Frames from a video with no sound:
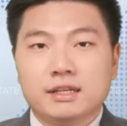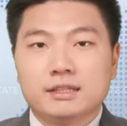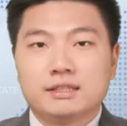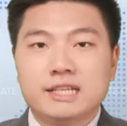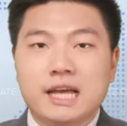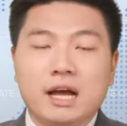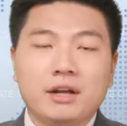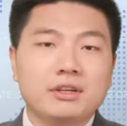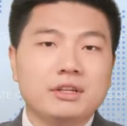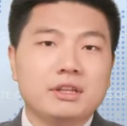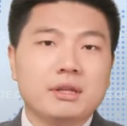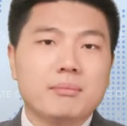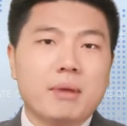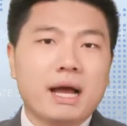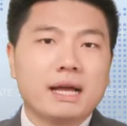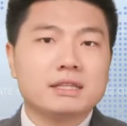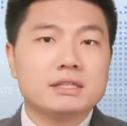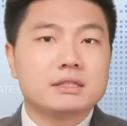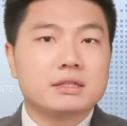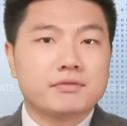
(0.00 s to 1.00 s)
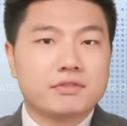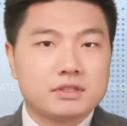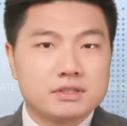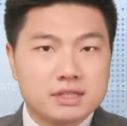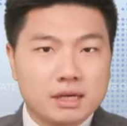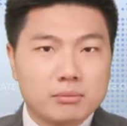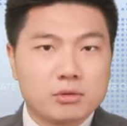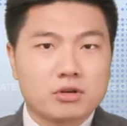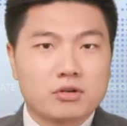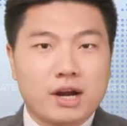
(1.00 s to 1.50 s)
Down in the mines of the
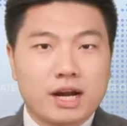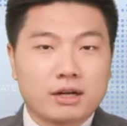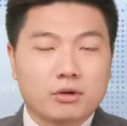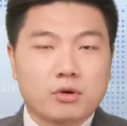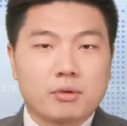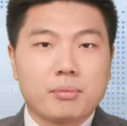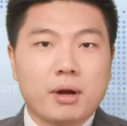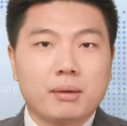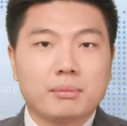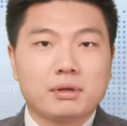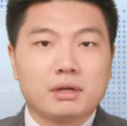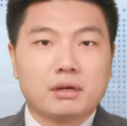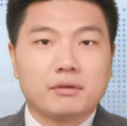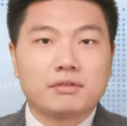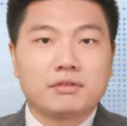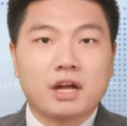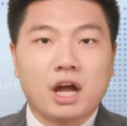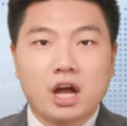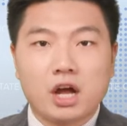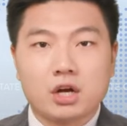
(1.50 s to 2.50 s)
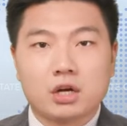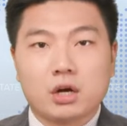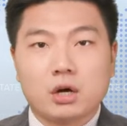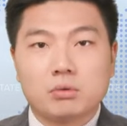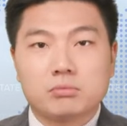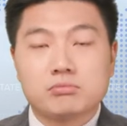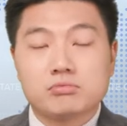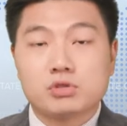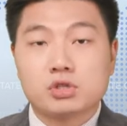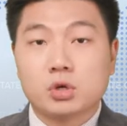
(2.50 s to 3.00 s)
Democratic Republic of
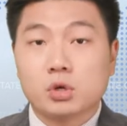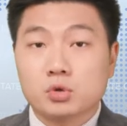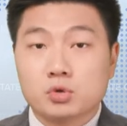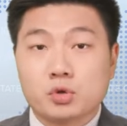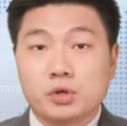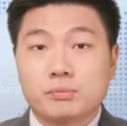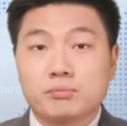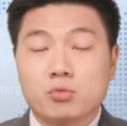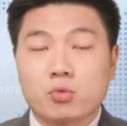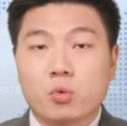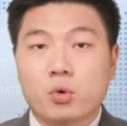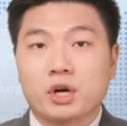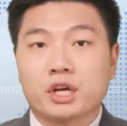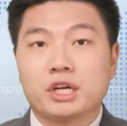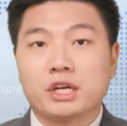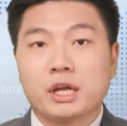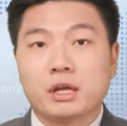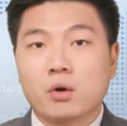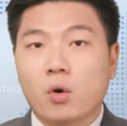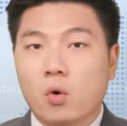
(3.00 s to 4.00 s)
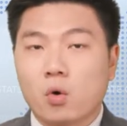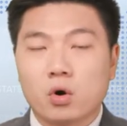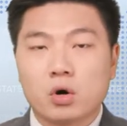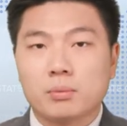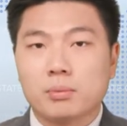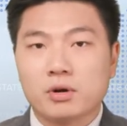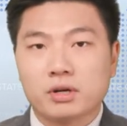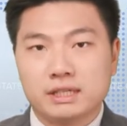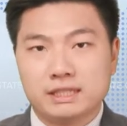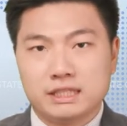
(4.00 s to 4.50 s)
Congo, children working in
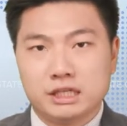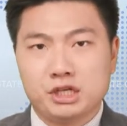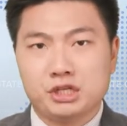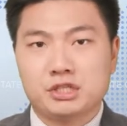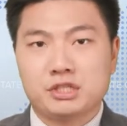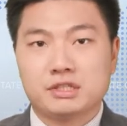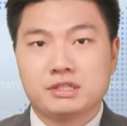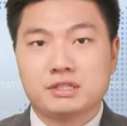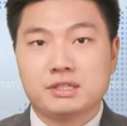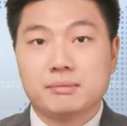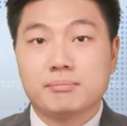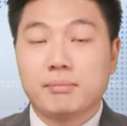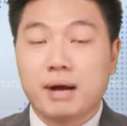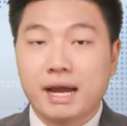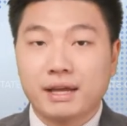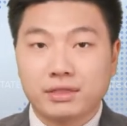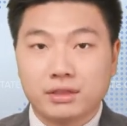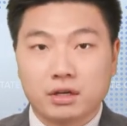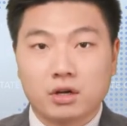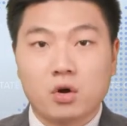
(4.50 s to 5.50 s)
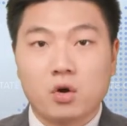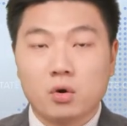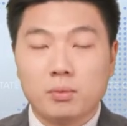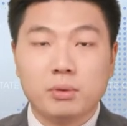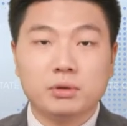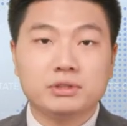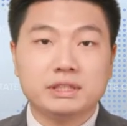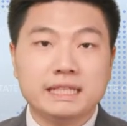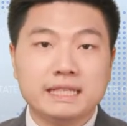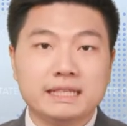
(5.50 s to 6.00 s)
horrible conditions mine the
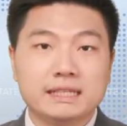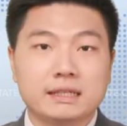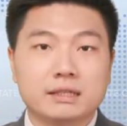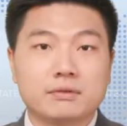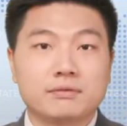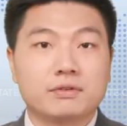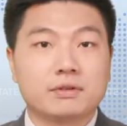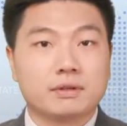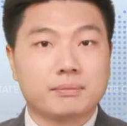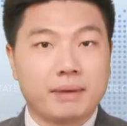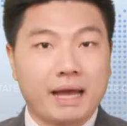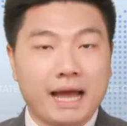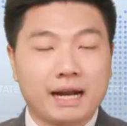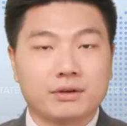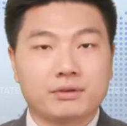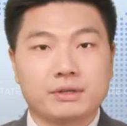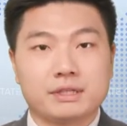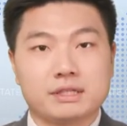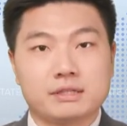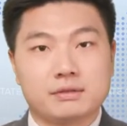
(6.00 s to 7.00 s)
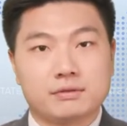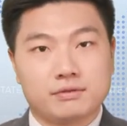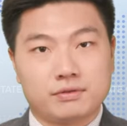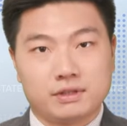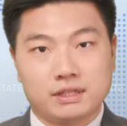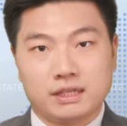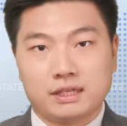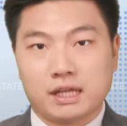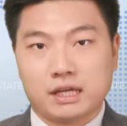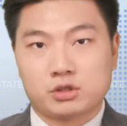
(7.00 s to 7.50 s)
cobalt needed for the batteries for
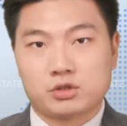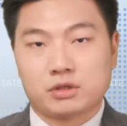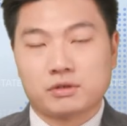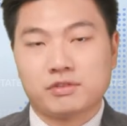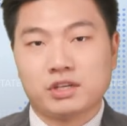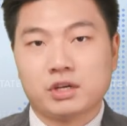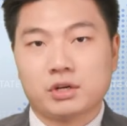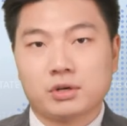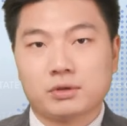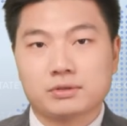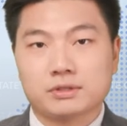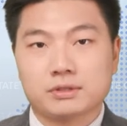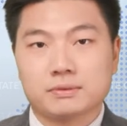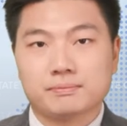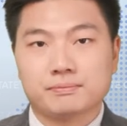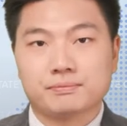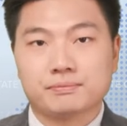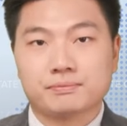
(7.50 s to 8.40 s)
the electric vehicles.